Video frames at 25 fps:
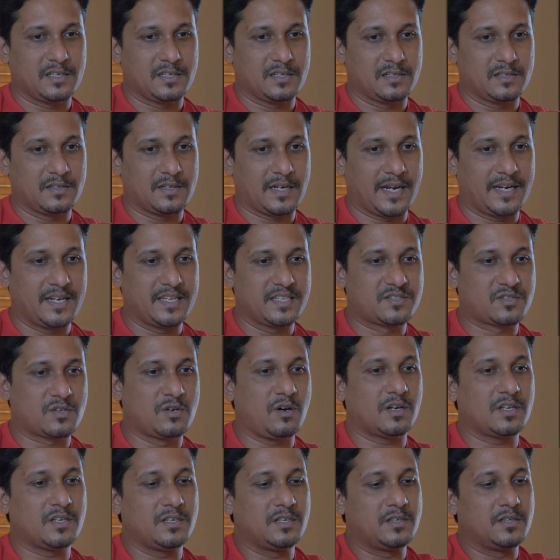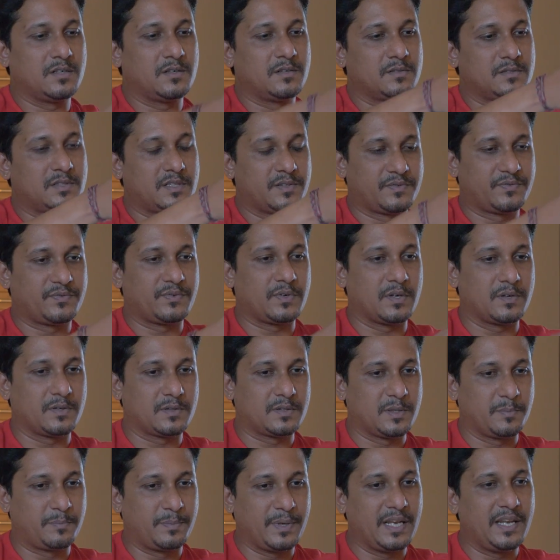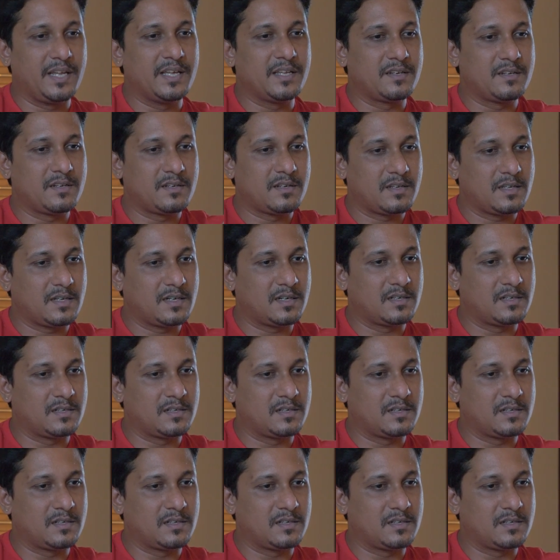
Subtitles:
and it's got the pillion